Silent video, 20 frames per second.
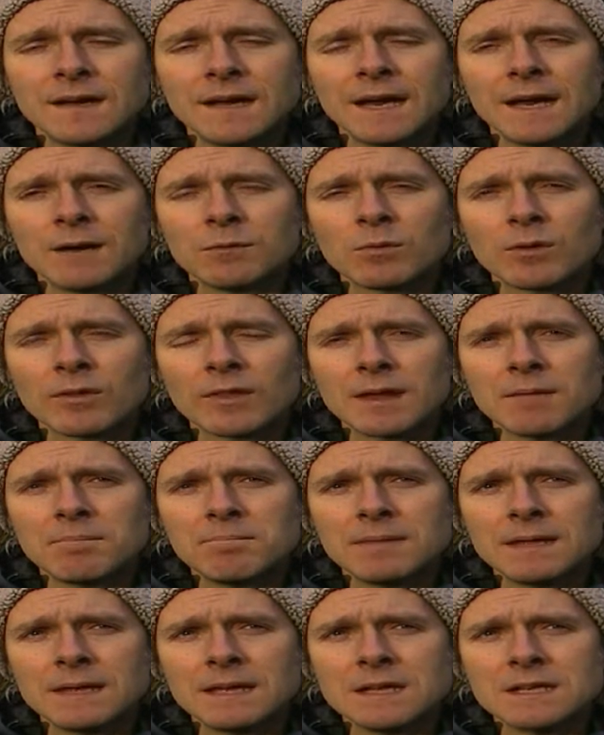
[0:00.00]
and what that
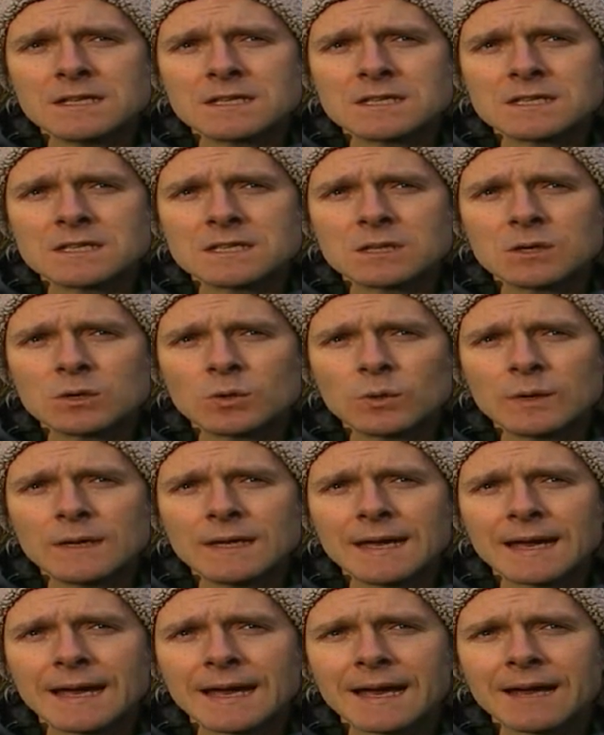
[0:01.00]
means is that
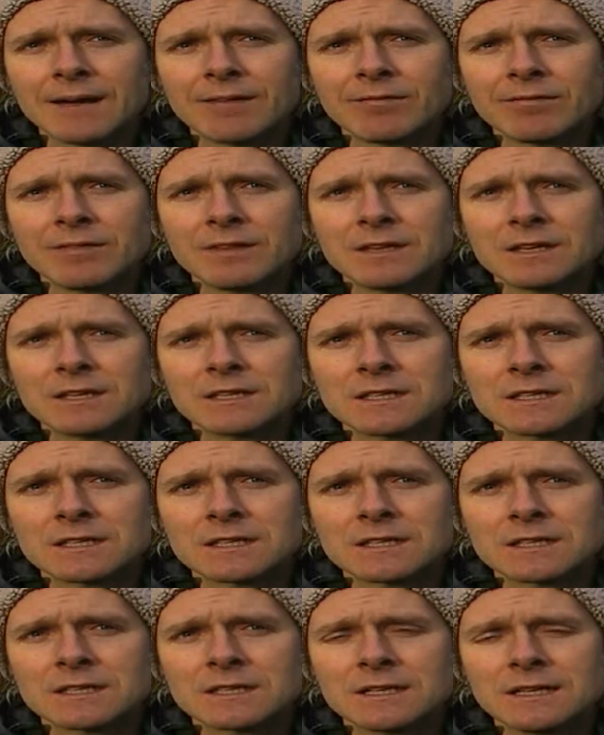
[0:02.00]
we have
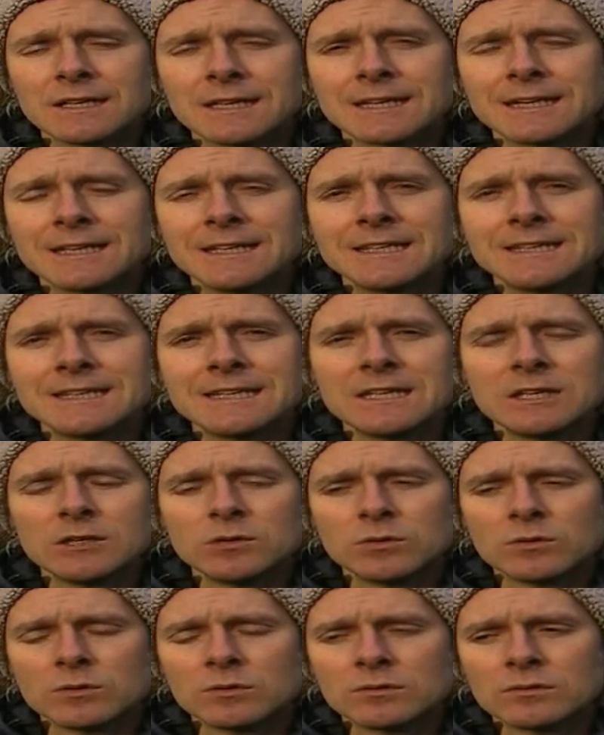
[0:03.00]
this
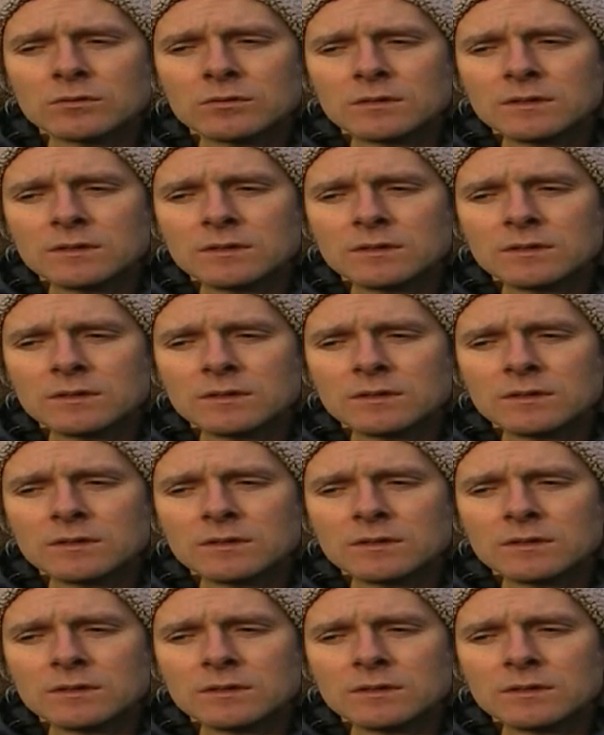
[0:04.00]
continual